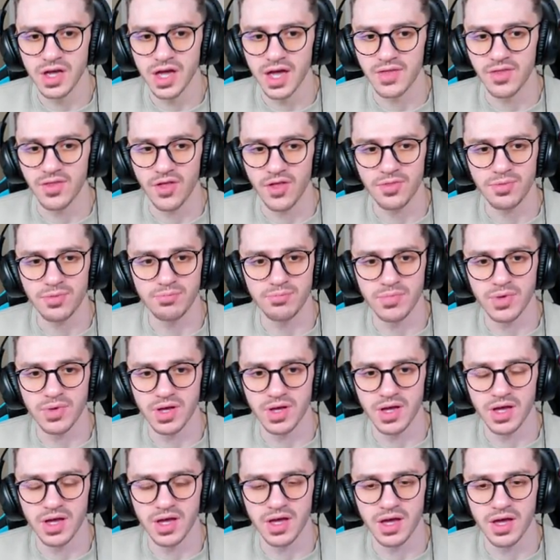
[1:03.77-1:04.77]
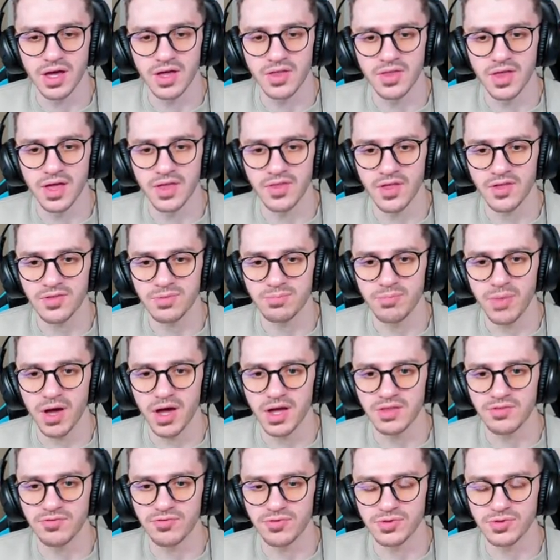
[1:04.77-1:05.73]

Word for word: And not, uh, and not mine